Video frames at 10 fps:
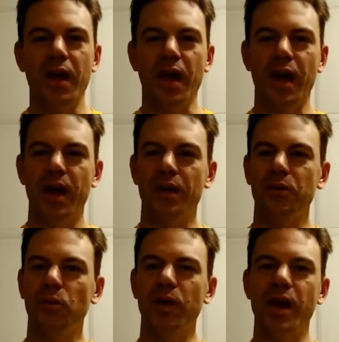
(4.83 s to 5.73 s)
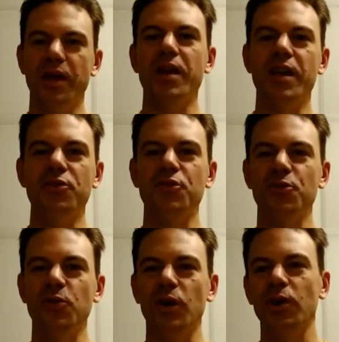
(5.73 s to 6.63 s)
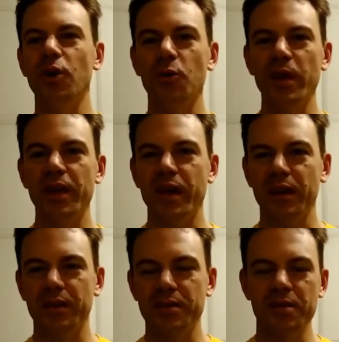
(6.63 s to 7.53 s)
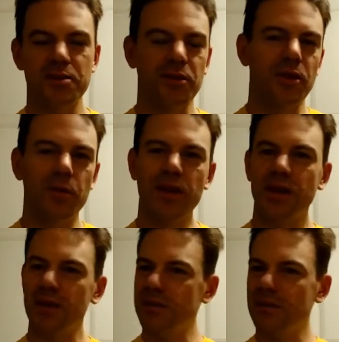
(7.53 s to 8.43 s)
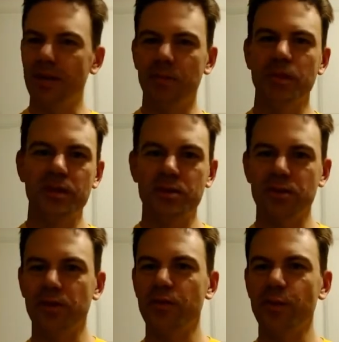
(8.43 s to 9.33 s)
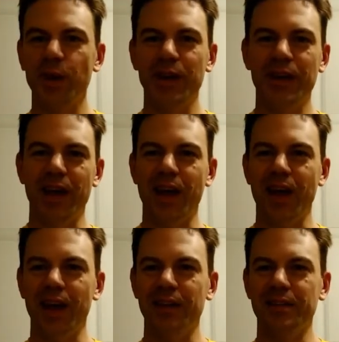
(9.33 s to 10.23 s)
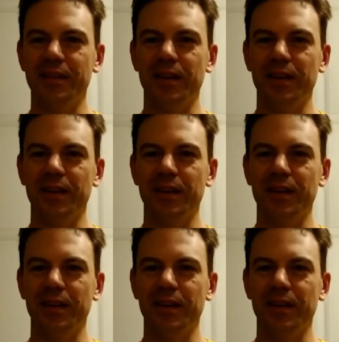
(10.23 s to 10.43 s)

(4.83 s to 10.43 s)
And we're heading into a long weekend. It's Easter long weekend. Happy Easter everybody. And